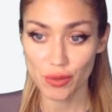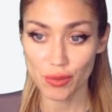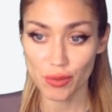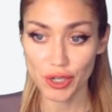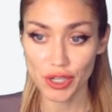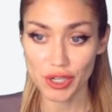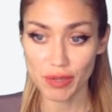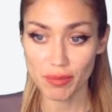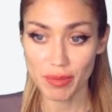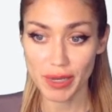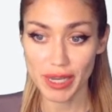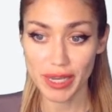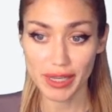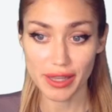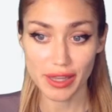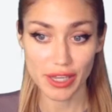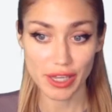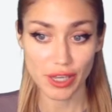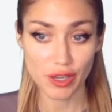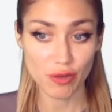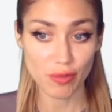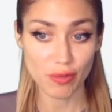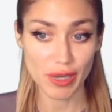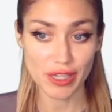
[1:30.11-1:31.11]
We're gonna pick
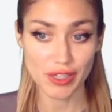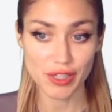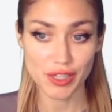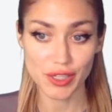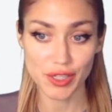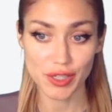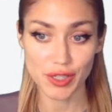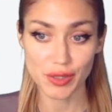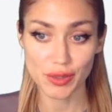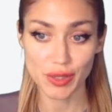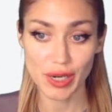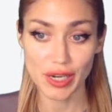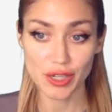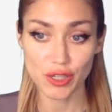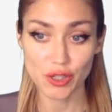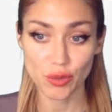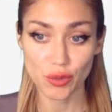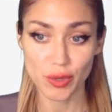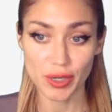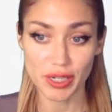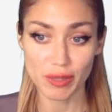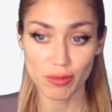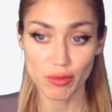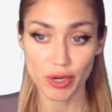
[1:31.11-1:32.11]
the Ubuntu
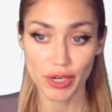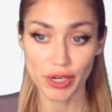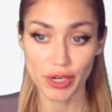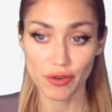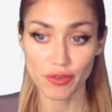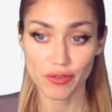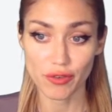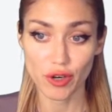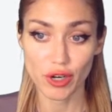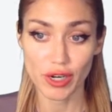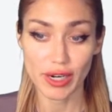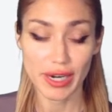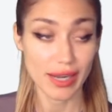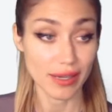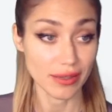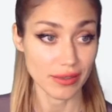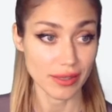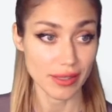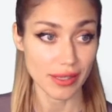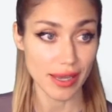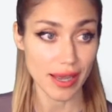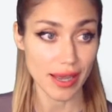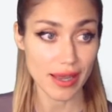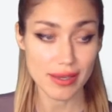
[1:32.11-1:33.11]
20.04
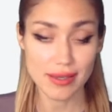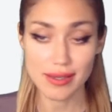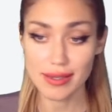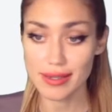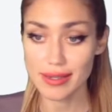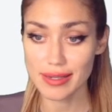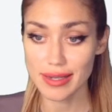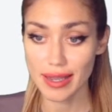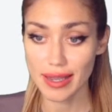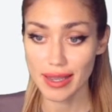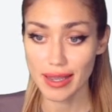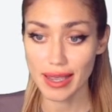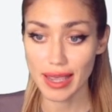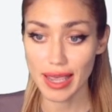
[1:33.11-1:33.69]
LTS.